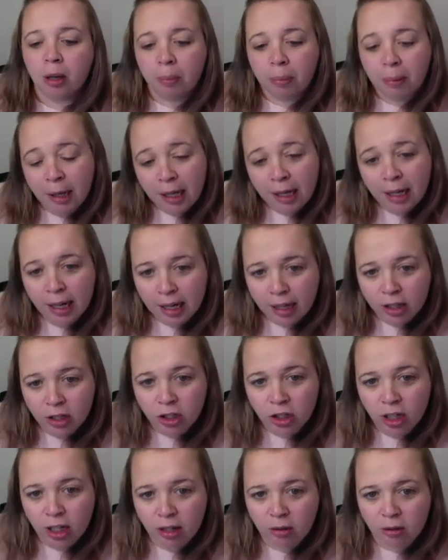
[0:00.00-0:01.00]

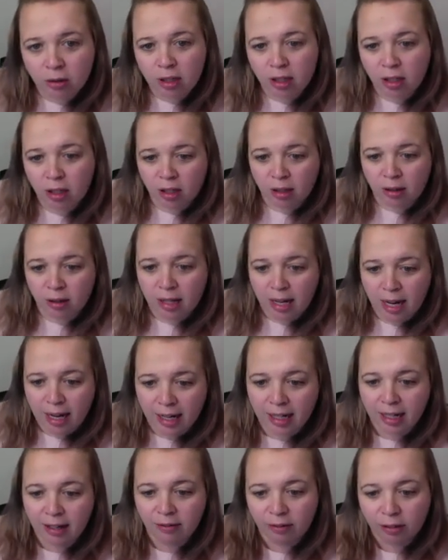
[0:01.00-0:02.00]
pH equals the
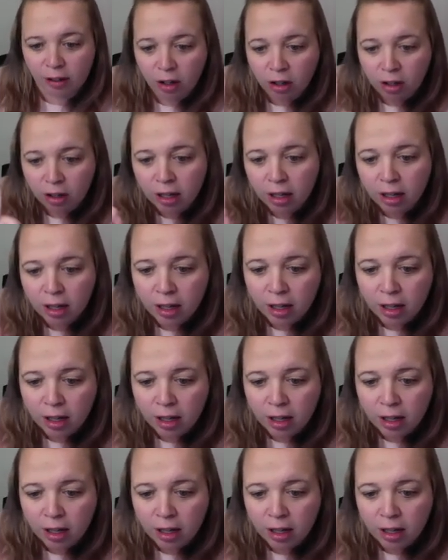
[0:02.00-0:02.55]
negative log